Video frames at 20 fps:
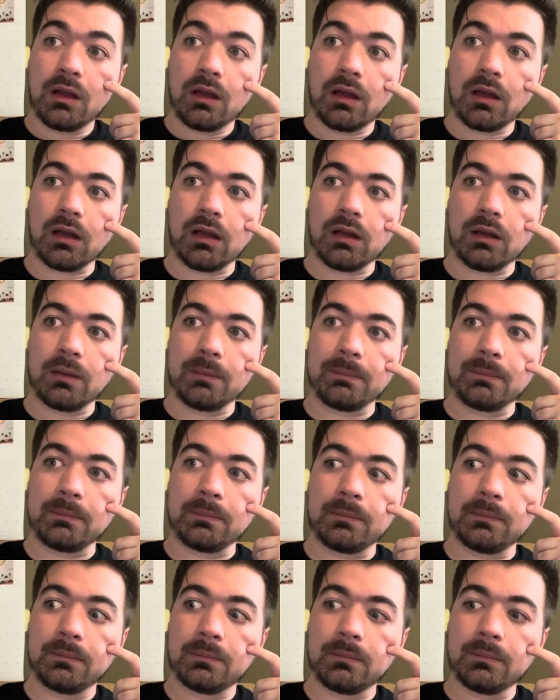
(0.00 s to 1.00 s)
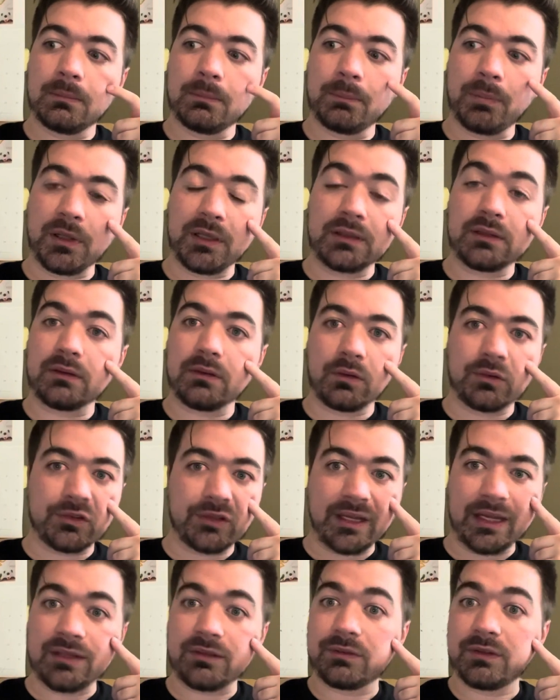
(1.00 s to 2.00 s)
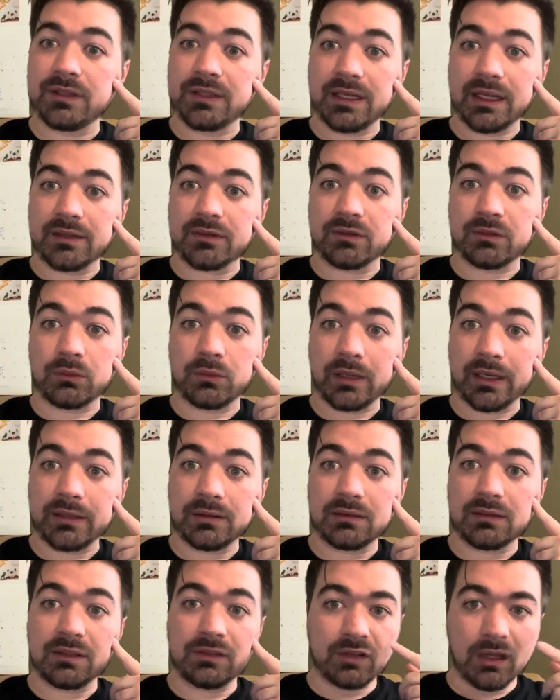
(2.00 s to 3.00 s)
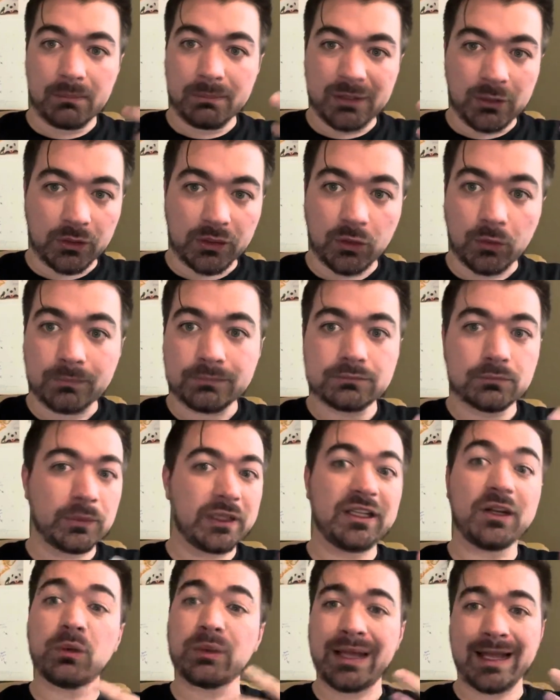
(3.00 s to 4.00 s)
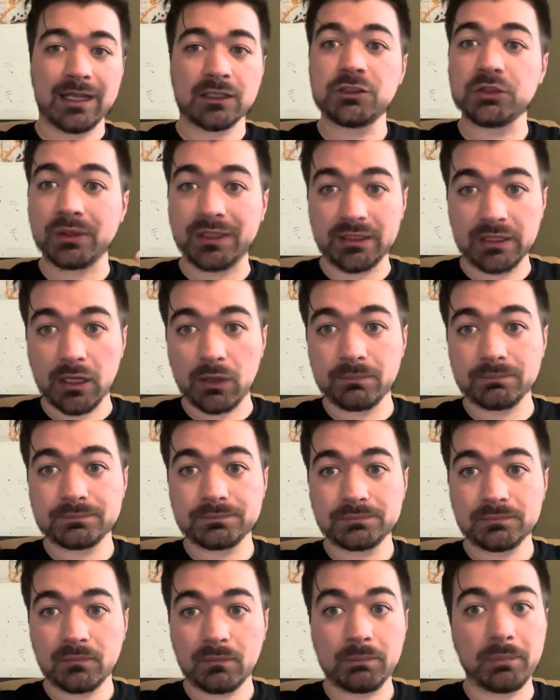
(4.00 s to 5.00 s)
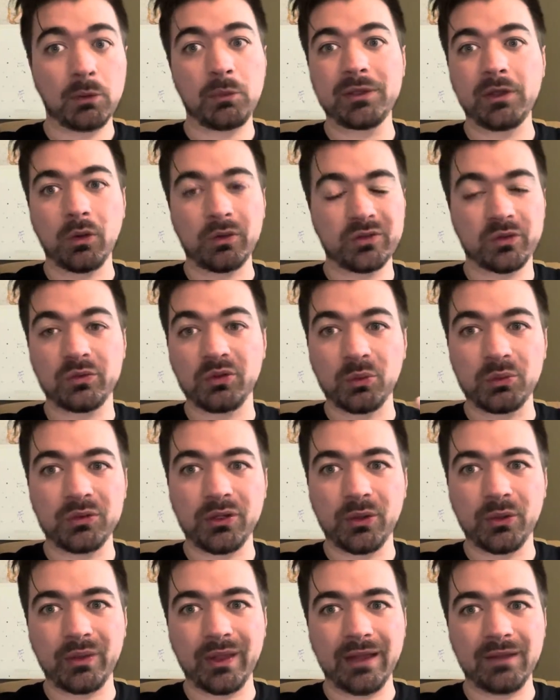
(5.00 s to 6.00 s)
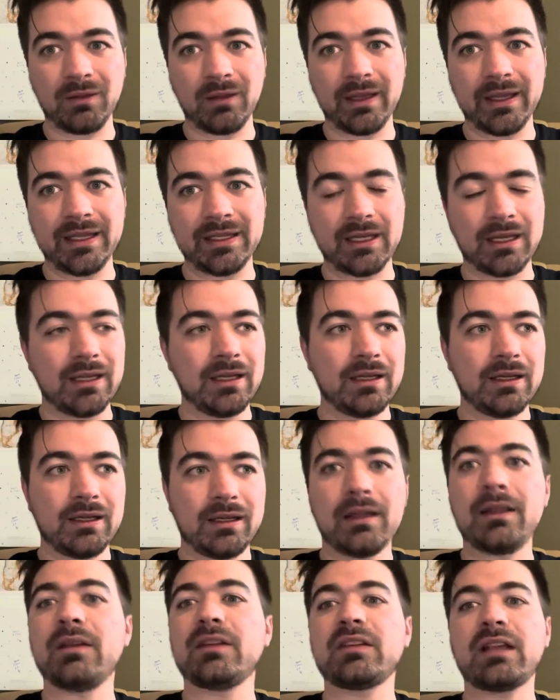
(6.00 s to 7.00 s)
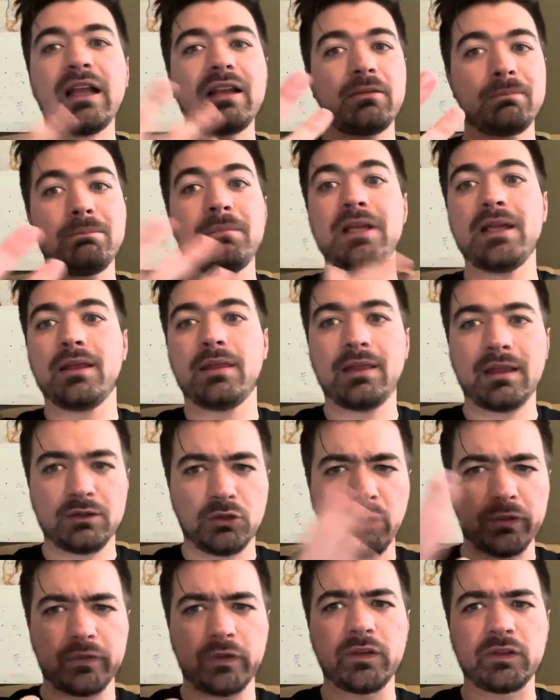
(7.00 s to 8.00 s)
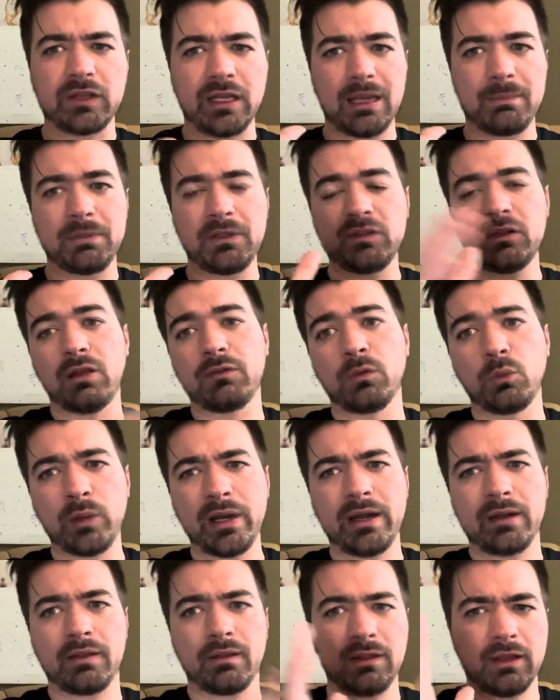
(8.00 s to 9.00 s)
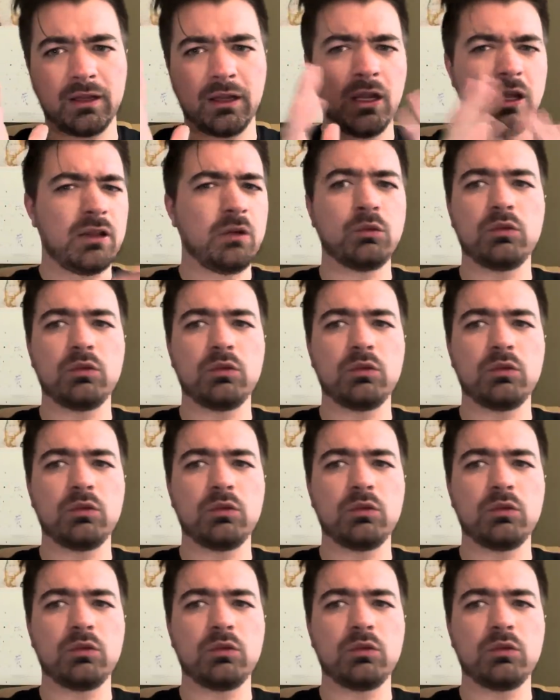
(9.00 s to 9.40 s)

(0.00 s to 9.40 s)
Um, but those are case vignettes, right? It's empirical. We don't actually know. But we also don't know that like this kind of myth that nurses can't be self-aware, that they will